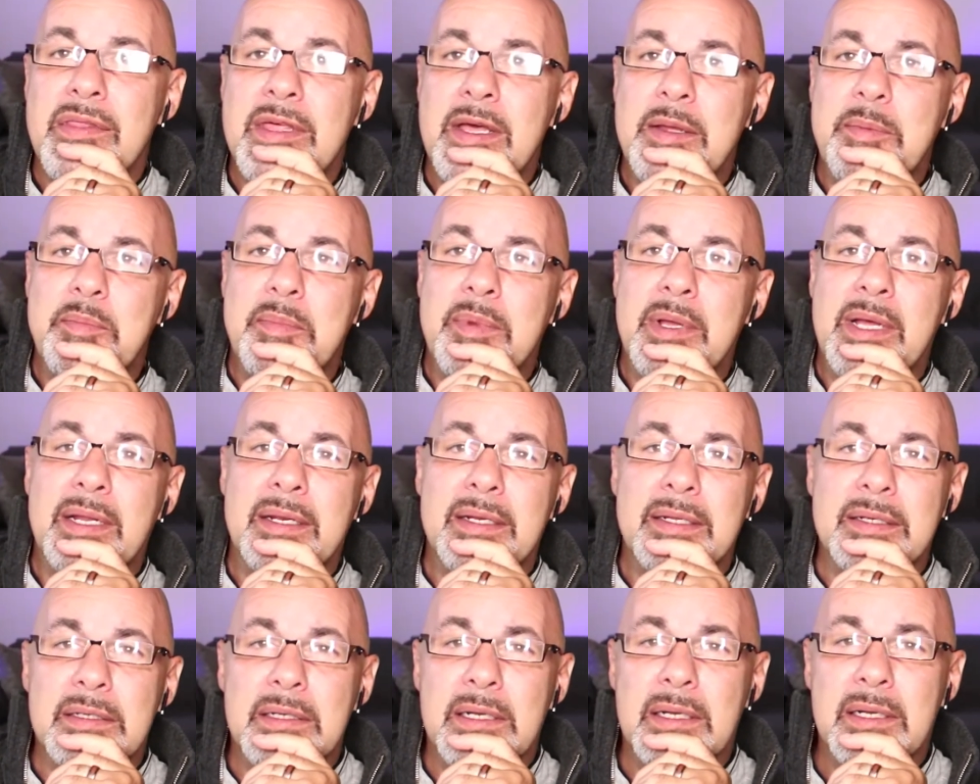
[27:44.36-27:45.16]
that met
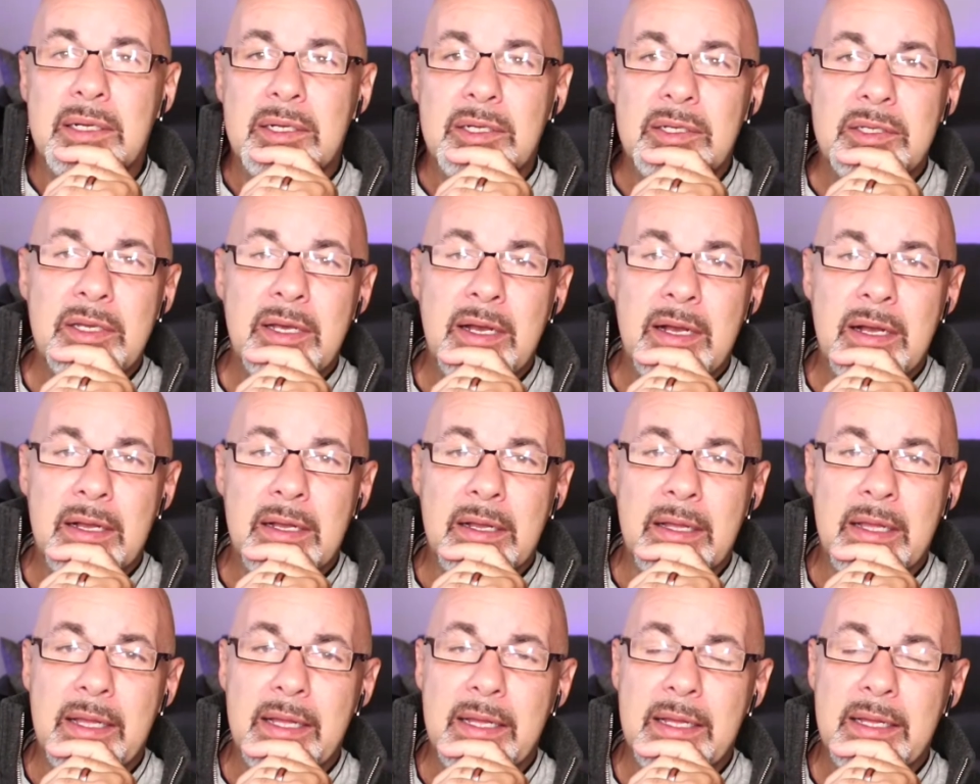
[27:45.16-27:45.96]
a
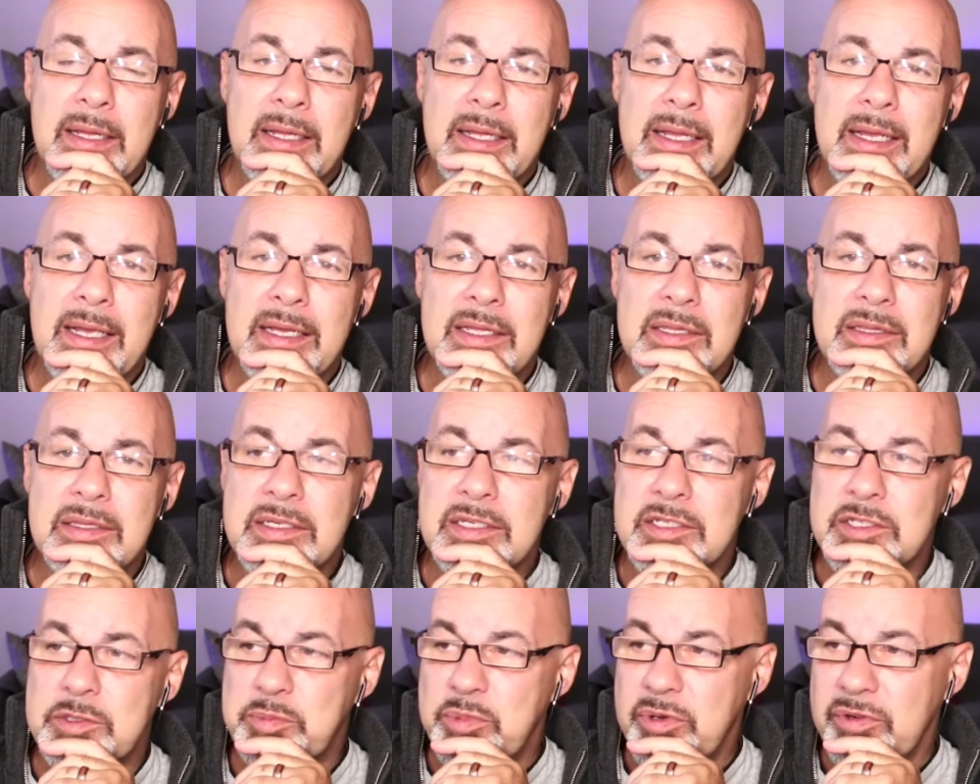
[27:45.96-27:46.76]
young
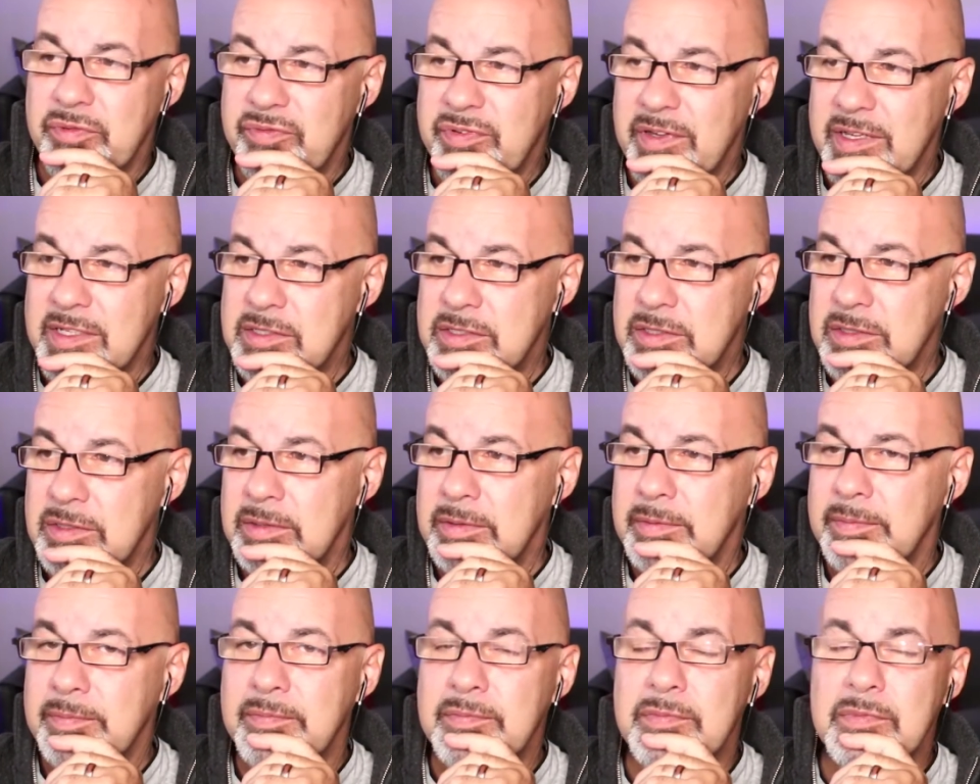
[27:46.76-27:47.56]
atheist
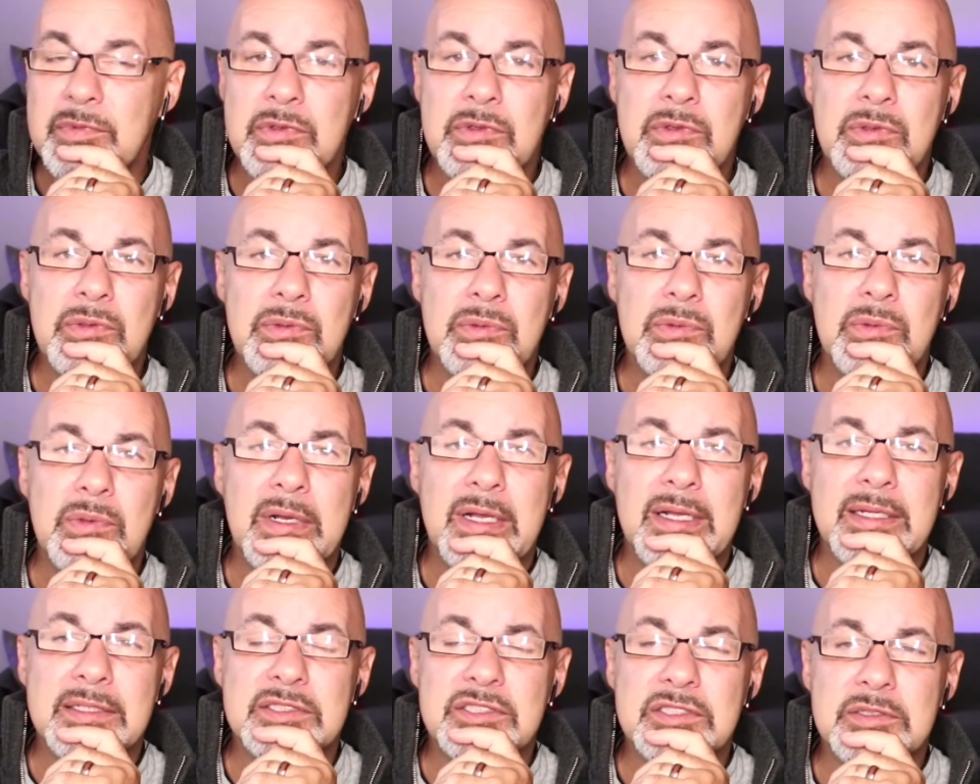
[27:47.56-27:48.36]
professor who
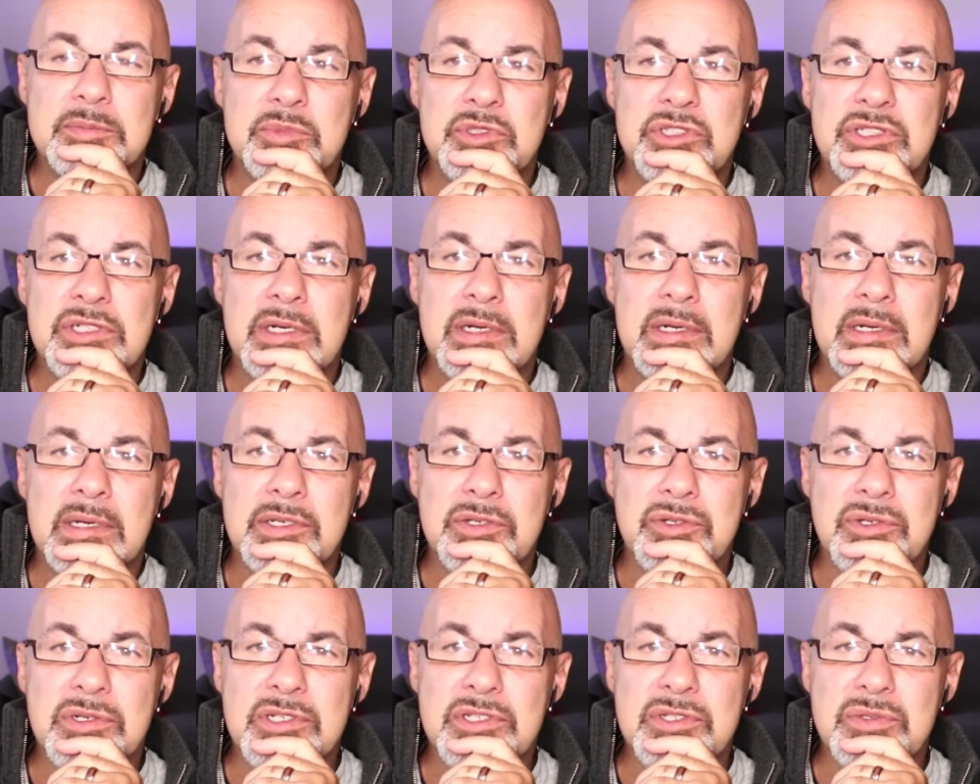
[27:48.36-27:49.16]
had some shared
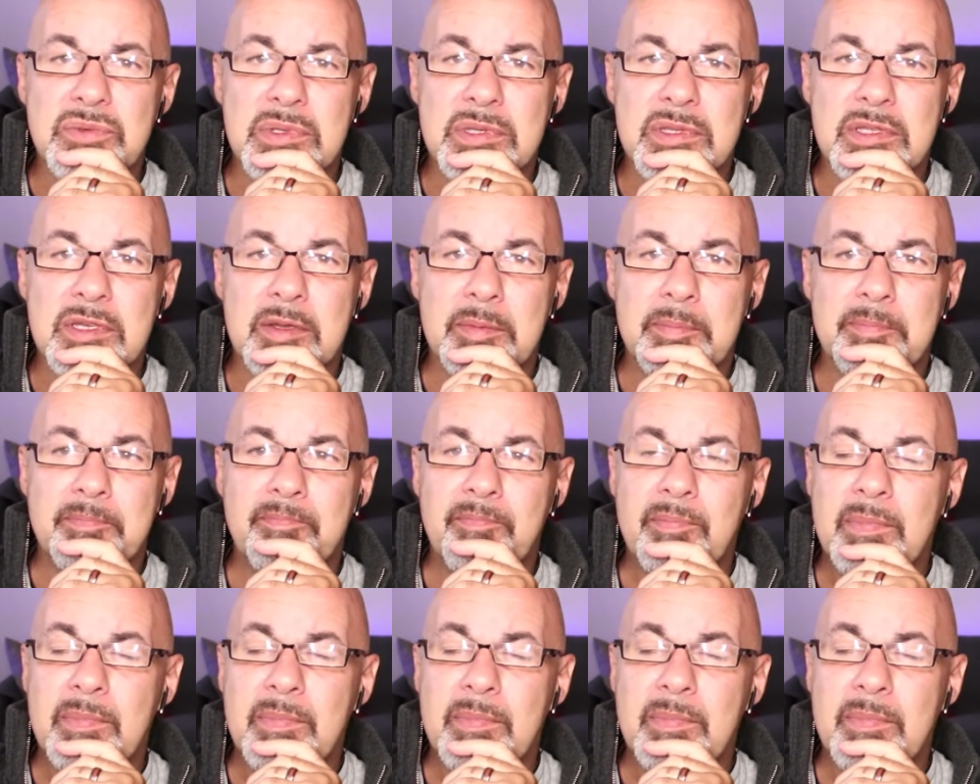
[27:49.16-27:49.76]
interests with him